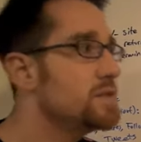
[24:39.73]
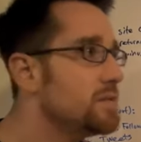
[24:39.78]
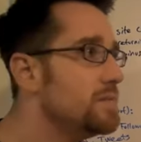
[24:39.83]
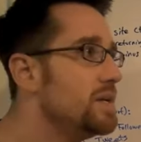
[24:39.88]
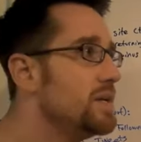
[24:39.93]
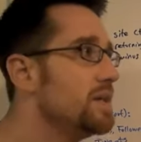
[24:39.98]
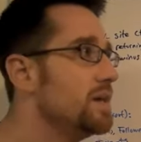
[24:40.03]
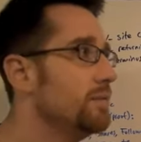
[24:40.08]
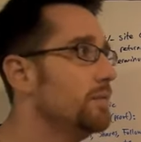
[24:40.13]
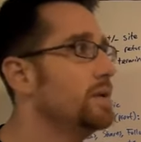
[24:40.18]
to
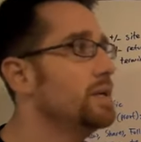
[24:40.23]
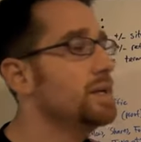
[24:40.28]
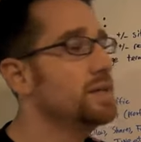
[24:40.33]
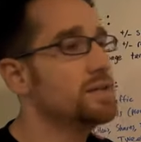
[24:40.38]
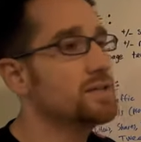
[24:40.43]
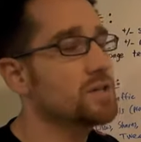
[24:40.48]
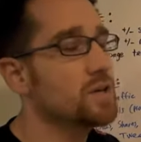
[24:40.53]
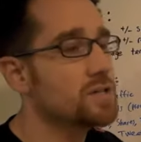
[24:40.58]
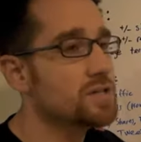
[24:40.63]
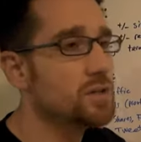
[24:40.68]
me that when
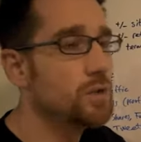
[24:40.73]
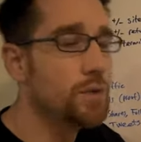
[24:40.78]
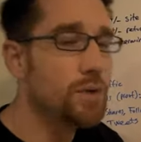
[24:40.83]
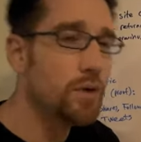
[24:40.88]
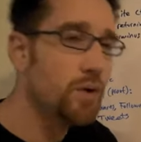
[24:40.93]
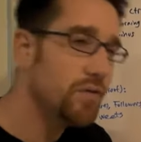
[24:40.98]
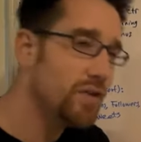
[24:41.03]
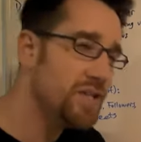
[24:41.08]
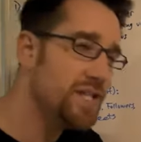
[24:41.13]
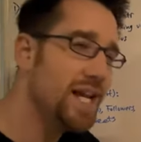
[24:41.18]
it starts loading
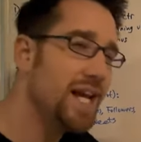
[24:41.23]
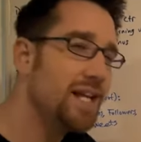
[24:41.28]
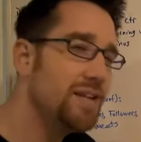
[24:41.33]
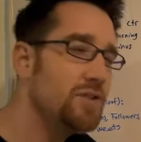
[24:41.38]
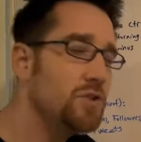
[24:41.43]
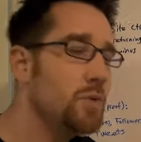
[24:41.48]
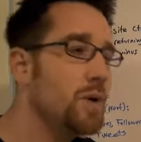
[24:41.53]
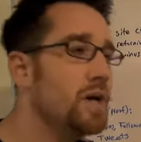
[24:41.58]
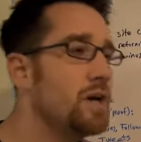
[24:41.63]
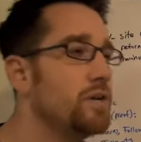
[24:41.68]
over
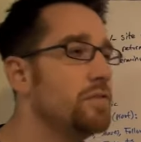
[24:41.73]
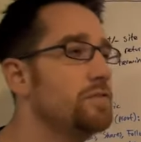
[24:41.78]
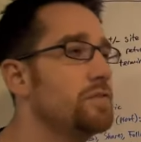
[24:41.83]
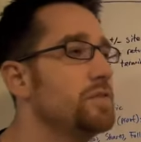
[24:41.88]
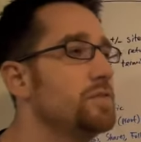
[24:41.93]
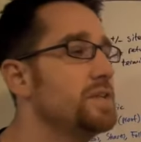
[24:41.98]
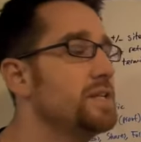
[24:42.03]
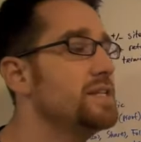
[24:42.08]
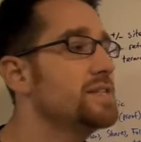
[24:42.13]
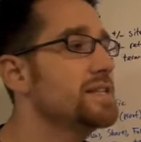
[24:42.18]
10, 12,
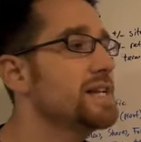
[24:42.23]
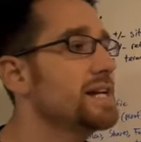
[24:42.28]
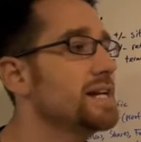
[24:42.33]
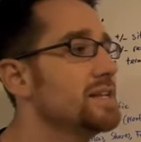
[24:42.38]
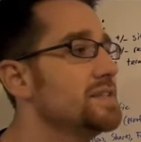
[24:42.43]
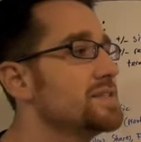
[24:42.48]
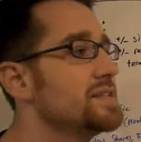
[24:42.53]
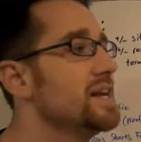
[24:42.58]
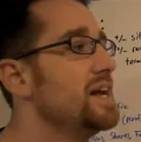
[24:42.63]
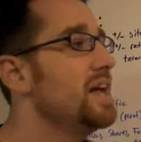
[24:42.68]
15
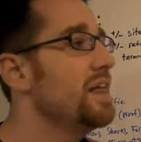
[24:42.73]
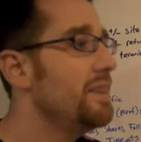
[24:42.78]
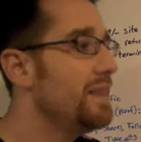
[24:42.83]
seconds,